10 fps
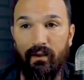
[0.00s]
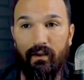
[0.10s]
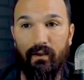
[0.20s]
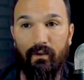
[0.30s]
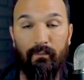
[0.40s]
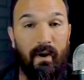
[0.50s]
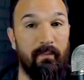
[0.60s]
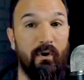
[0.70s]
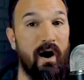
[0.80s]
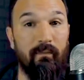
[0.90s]
uh, my
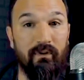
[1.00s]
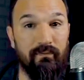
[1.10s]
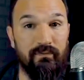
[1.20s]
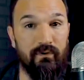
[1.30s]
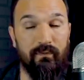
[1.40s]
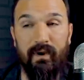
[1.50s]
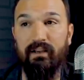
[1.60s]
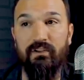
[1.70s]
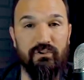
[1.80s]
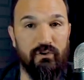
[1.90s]
problems or my
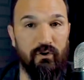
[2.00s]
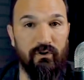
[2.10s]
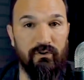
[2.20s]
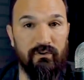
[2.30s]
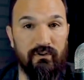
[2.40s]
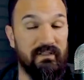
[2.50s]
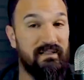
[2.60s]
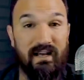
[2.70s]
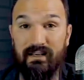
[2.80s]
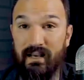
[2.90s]
concerns.
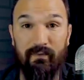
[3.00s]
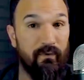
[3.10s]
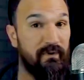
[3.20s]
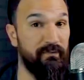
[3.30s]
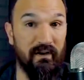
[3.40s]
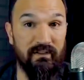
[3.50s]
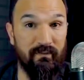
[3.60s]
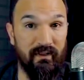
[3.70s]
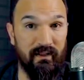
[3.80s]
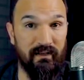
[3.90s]
This is not time for
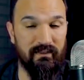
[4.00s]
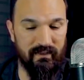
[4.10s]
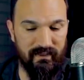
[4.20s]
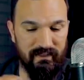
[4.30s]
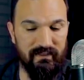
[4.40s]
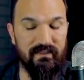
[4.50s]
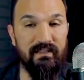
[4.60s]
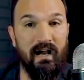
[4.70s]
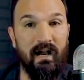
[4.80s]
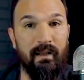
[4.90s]
responsibilities. This is
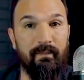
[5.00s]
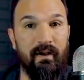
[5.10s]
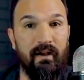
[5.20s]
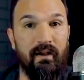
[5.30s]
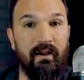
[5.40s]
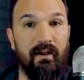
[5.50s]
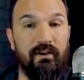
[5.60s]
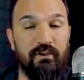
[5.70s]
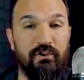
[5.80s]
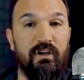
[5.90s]
time
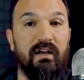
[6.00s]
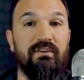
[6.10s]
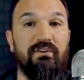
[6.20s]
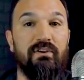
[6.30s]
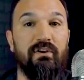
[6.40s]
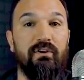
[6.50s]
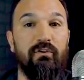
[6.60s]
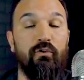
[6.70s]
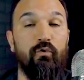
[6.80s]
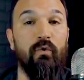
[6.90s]
just
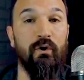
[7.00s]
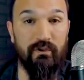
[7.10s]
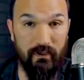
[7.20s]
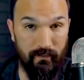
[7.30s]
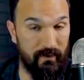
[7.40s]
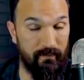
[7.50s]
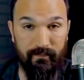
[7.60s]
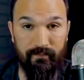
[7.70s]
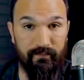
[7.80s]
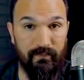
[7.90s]
to worship
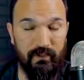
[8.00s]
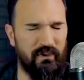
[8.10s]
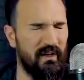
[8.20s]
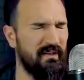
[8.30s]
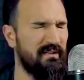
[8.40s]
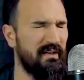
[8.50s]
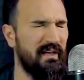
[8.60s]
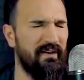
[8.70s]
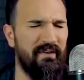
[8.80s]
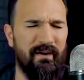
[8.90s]
Him, just to
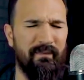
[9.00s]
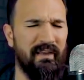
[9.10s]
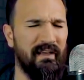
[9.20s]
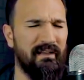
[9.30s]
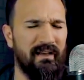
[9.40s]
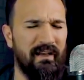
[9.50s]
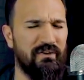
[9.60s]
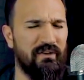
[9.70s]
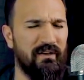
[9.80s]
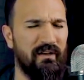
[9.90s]
give Him the
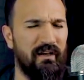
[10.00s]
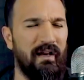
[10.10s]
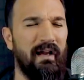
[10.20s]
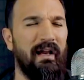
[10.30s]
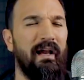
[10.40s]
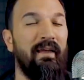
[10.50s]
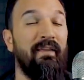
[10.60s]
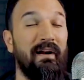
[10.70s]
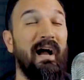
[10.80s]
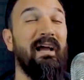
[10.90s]
attention,
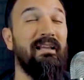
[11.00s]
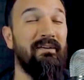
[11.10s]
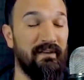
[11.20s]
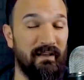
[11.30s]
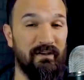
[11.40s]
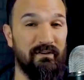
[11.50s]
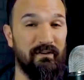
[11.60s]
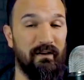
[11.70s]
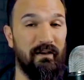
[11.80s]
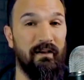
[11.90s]
the kind of
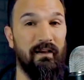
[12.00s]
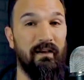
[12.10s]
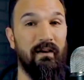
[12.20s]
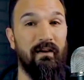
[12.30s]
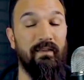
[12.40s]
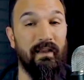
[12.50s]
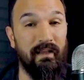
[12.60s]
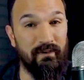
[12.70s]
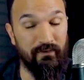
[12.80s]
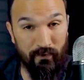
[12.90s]
attention that
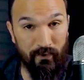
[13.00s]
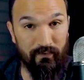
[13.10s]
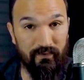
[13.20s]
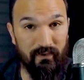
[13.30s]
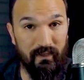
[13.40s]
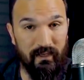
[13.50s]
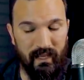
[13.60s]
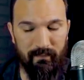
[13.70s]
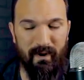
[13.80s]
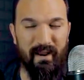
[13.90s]
He deserves.
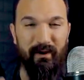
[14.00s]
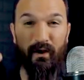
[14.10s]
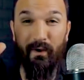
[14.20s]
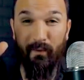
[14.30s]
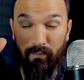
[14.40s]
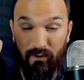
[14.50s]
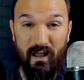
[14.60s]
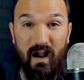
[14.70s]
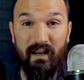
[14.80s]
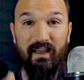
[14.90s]
And by
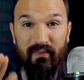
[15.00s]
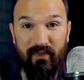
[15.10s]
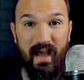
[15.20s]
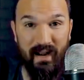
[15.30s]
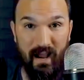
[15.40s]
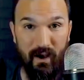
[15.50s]
blocking that